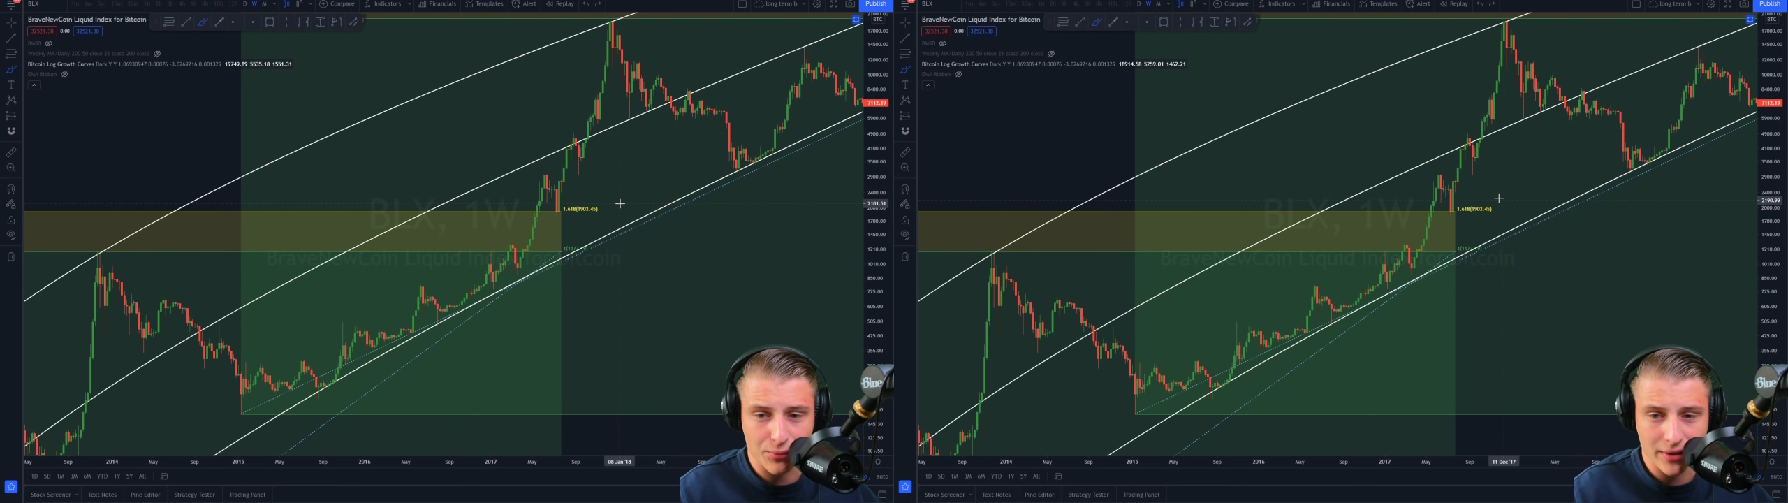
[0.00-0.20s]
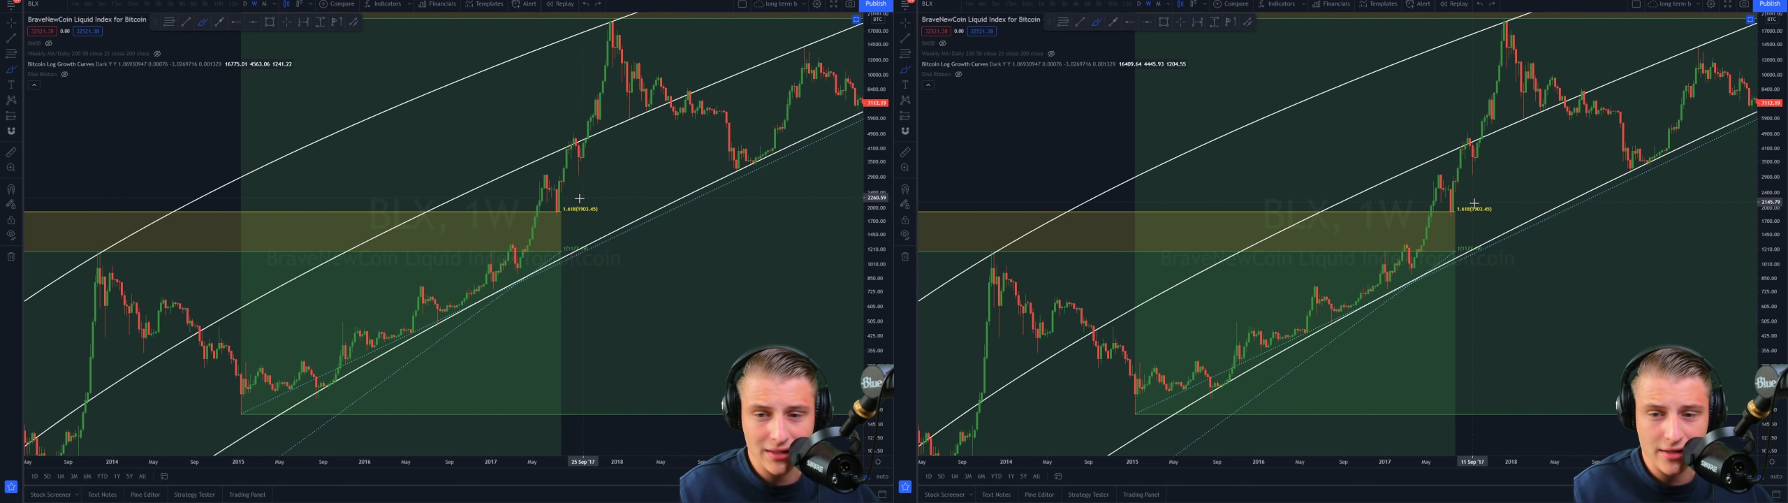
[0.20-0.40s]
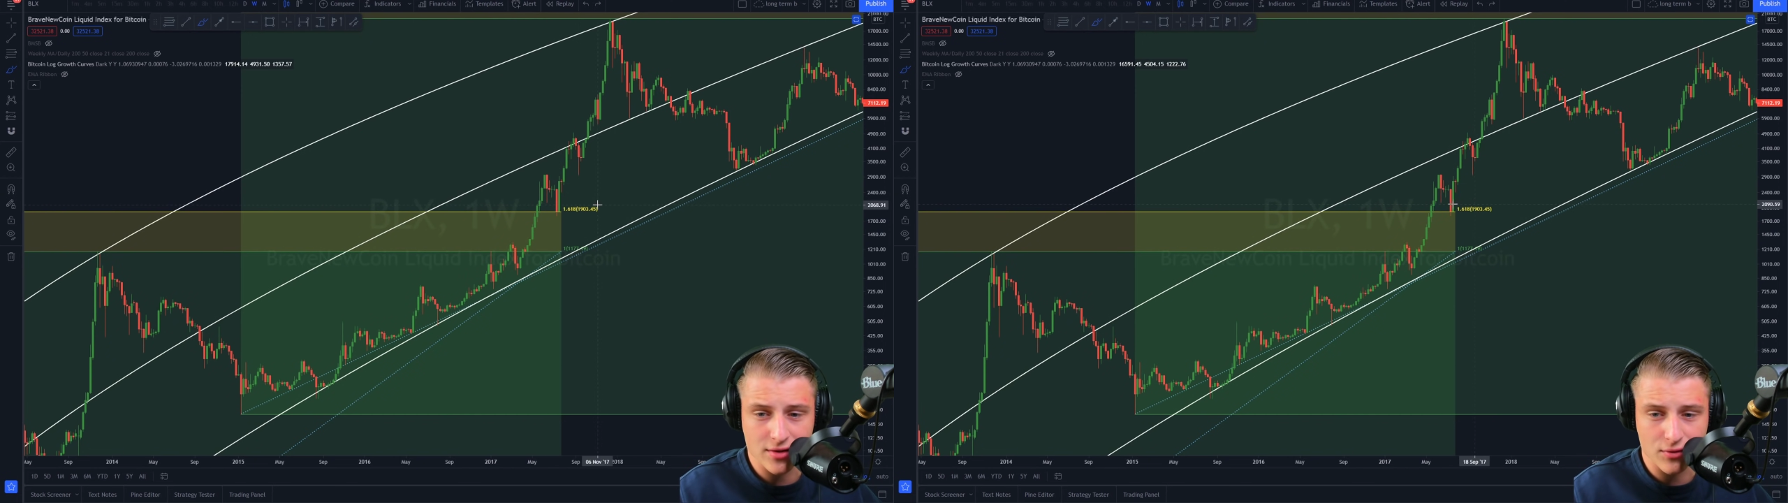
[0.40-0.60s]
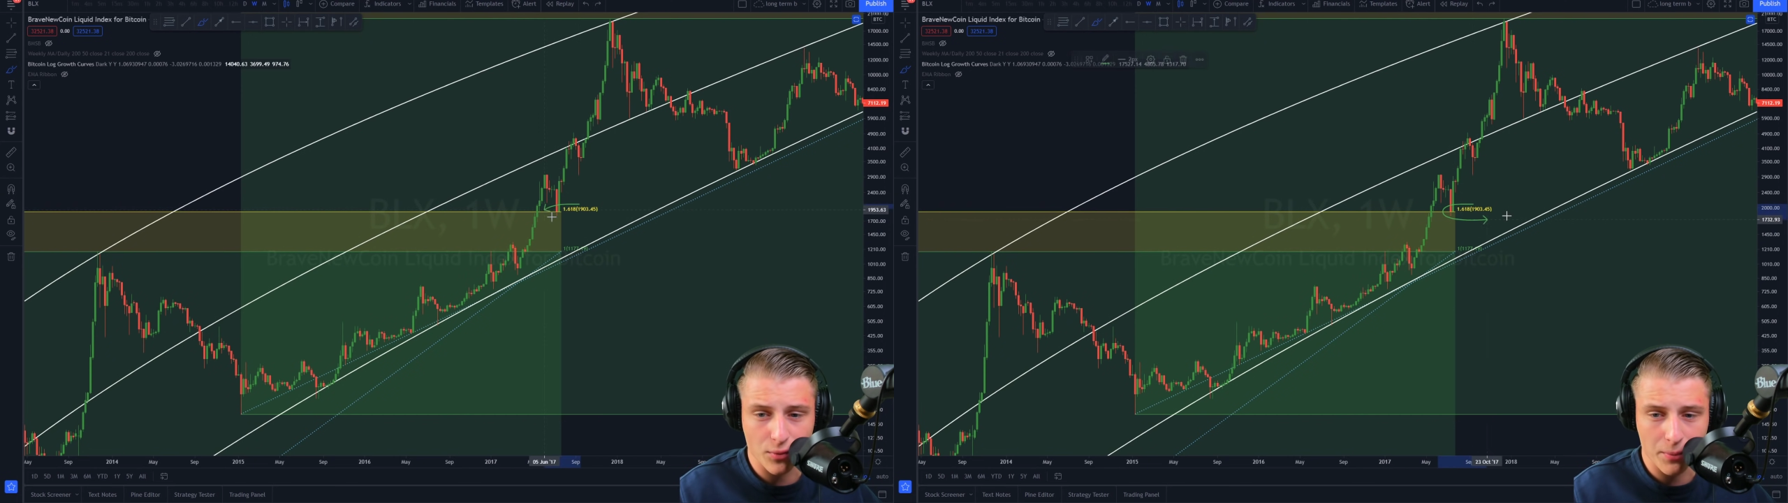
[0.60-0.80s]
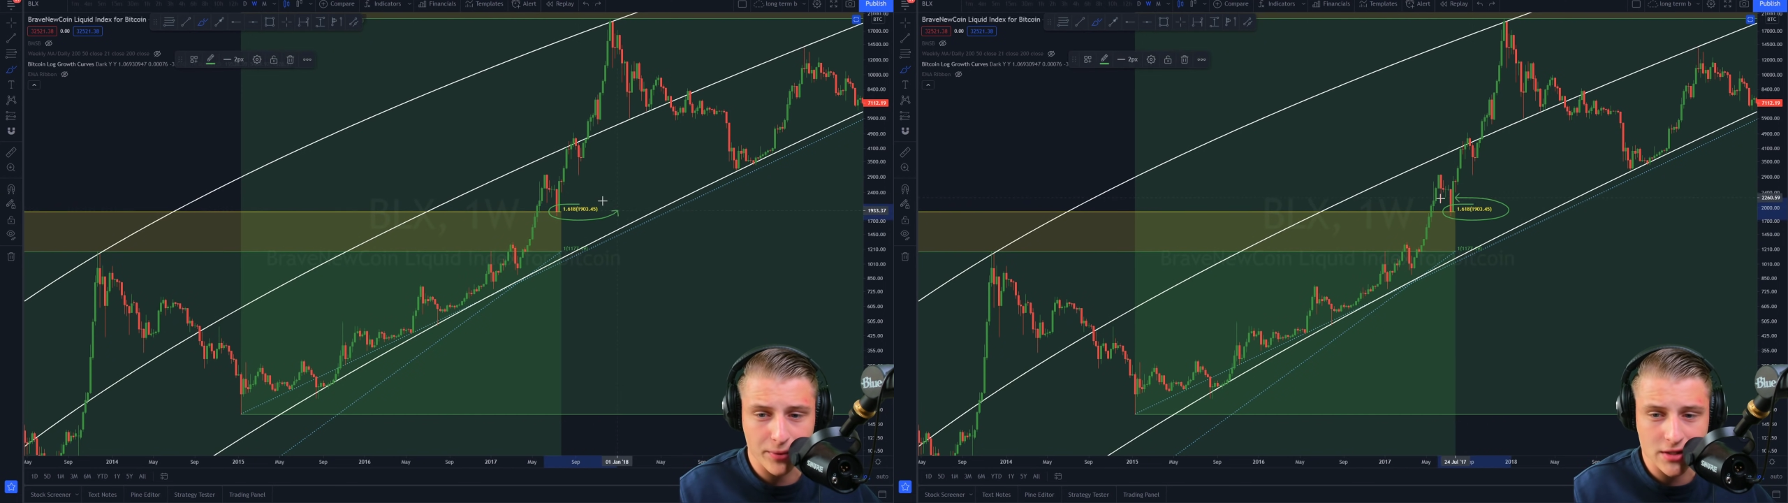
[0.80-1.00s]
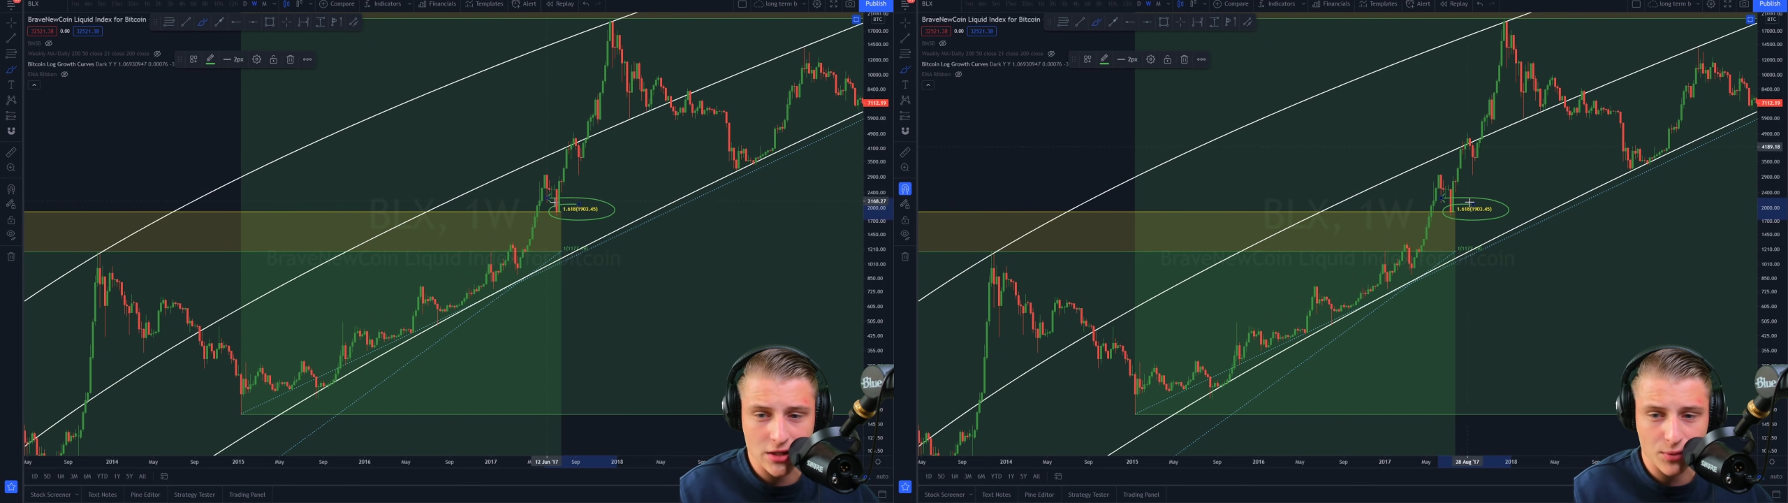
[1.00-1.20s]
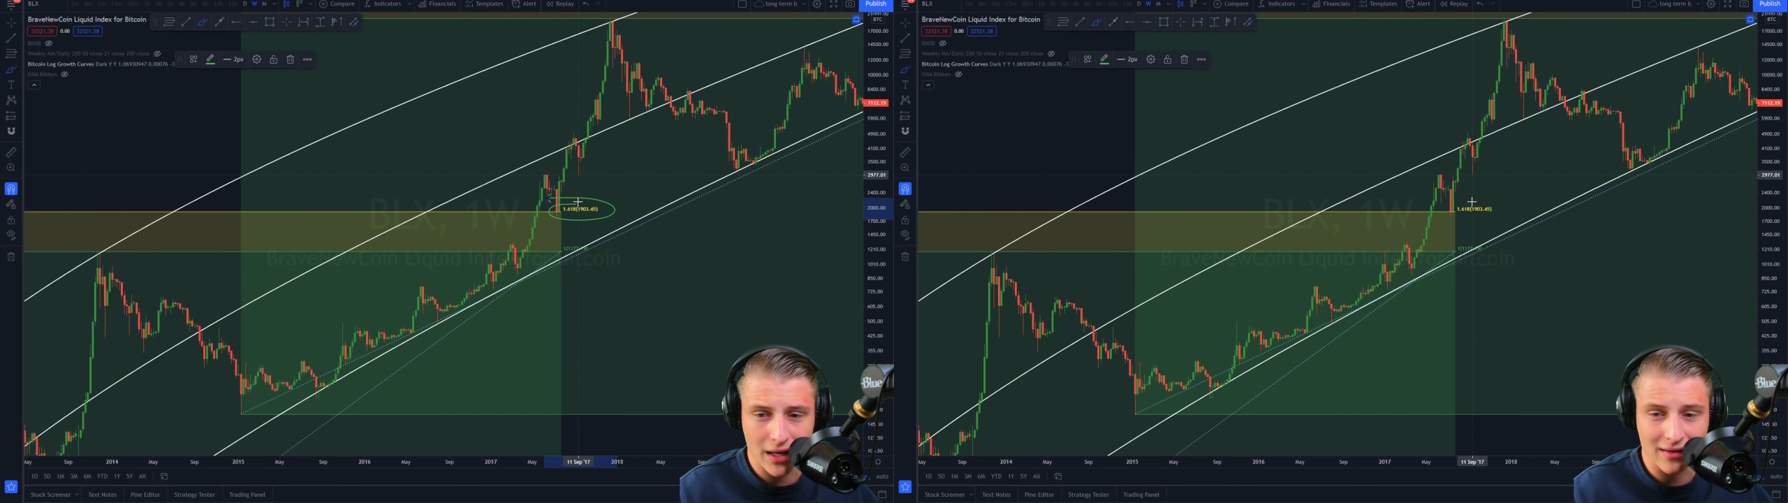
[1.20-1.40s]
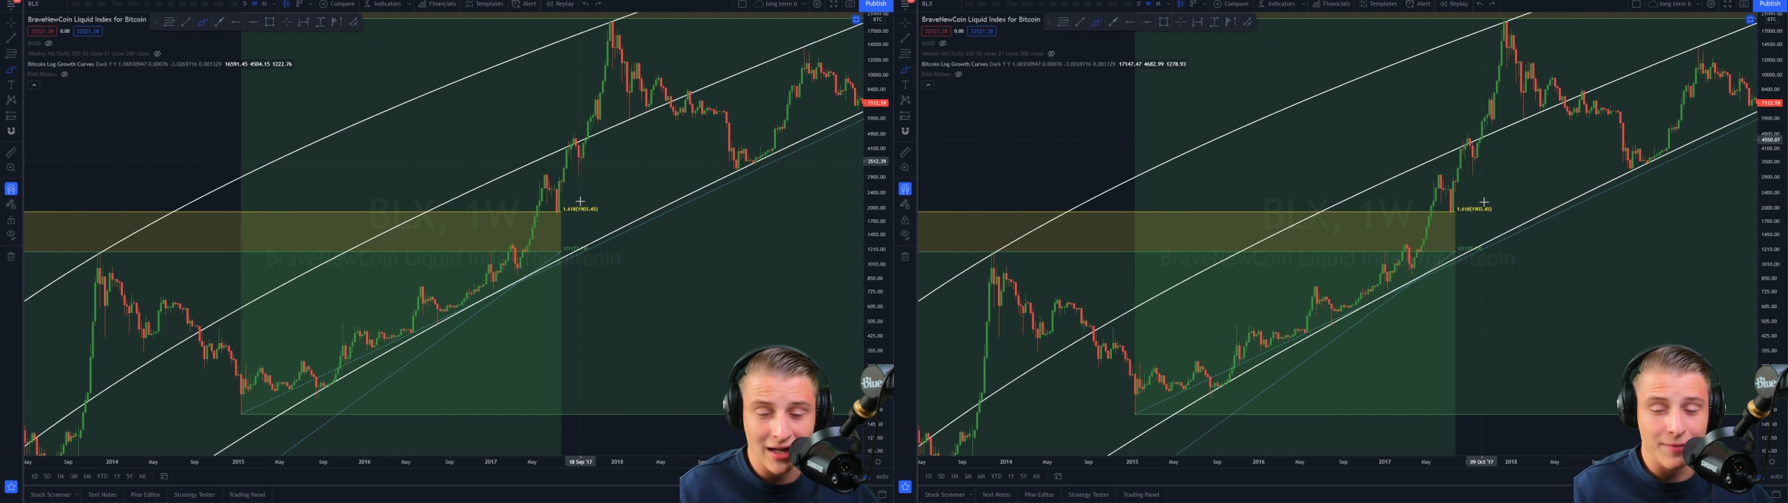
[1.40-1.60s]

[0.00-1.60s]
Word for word: retest of the 1.618